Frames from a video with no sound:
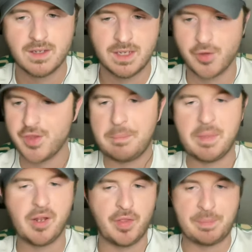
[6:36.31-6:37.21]
You know, they're
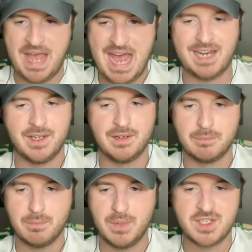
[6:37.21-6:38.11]
middle of the pack
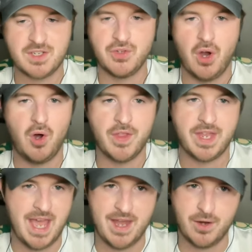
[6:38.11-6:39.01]
in basically all the
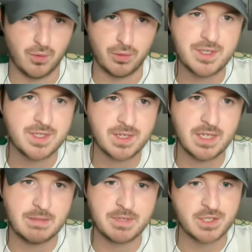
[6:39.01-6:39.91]
categories
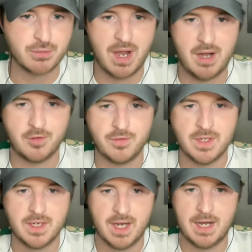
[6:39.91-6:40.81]
in the Big 12.
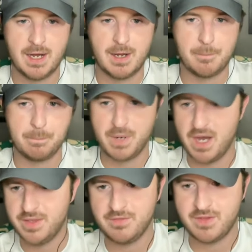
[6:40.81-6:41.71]

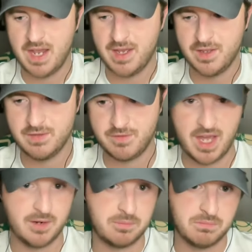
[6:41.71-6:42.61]
But they've got
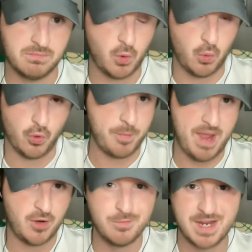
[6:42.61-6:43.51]
a
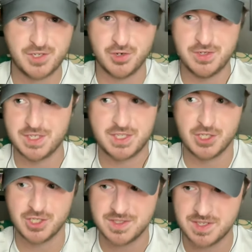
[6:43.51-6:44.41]
quarterback who makes good
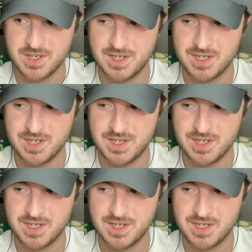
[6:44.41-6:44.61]
decisions.